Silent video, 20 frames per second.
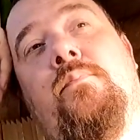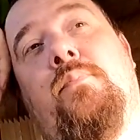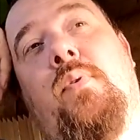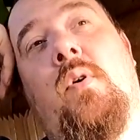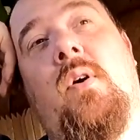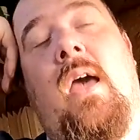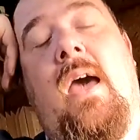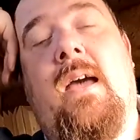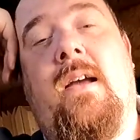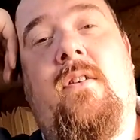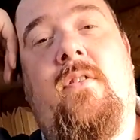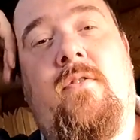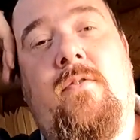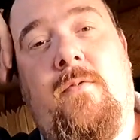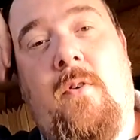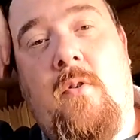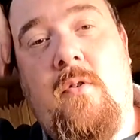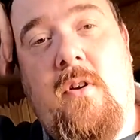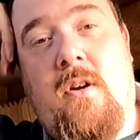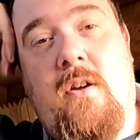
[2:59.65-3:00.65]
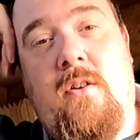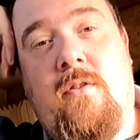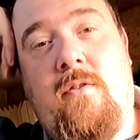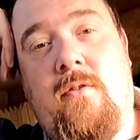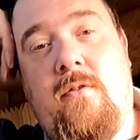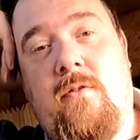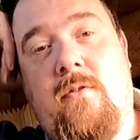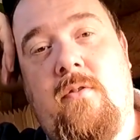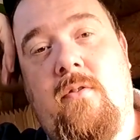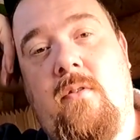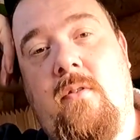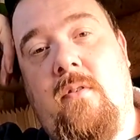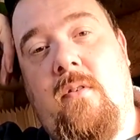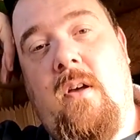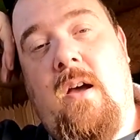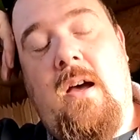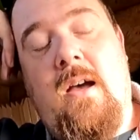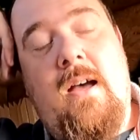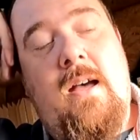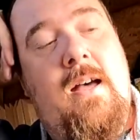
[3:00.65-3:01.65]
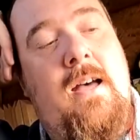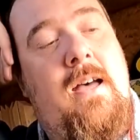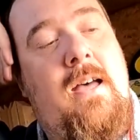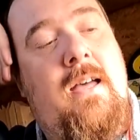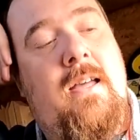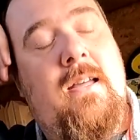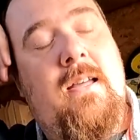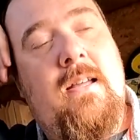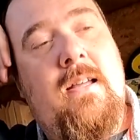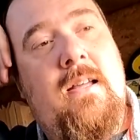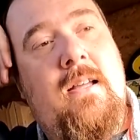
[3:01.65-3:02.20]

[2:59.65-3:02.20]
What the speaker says: bug eggs, fungus. I